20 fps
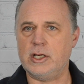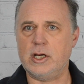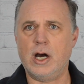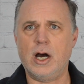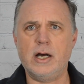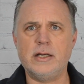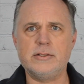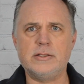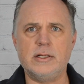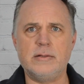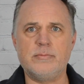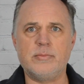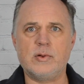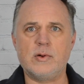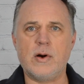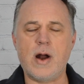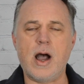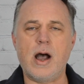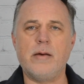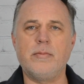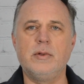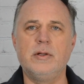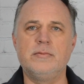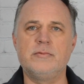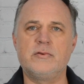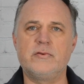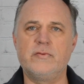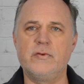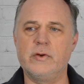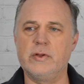causing
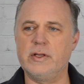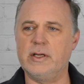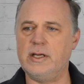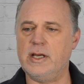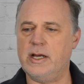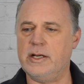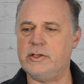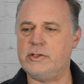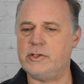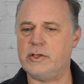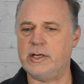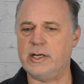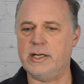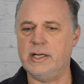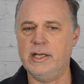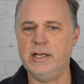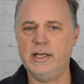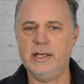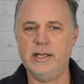problems for the country,